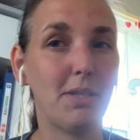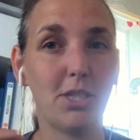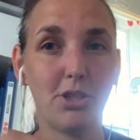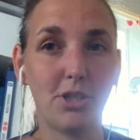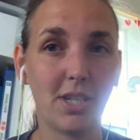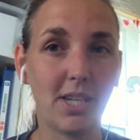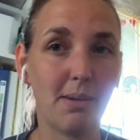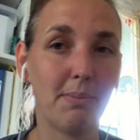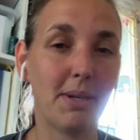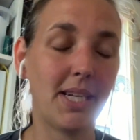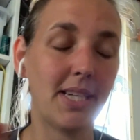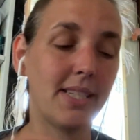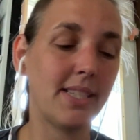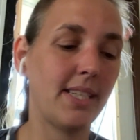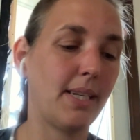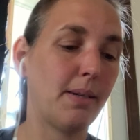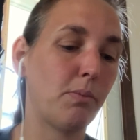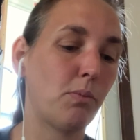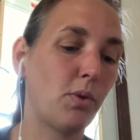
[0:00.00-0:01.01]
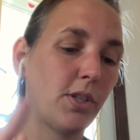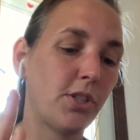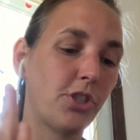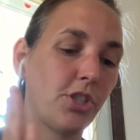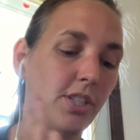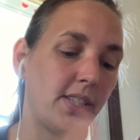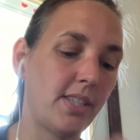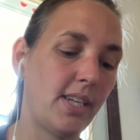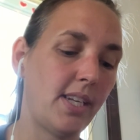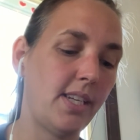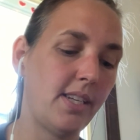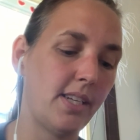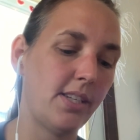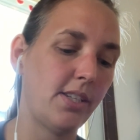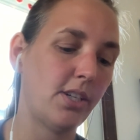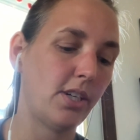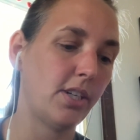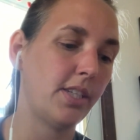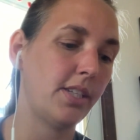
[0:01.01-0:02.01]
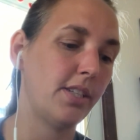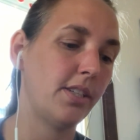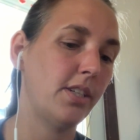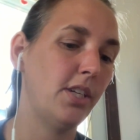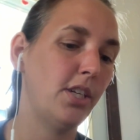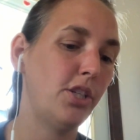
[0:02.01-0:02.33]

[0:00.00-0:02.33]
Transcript: is to get my exam questions in and done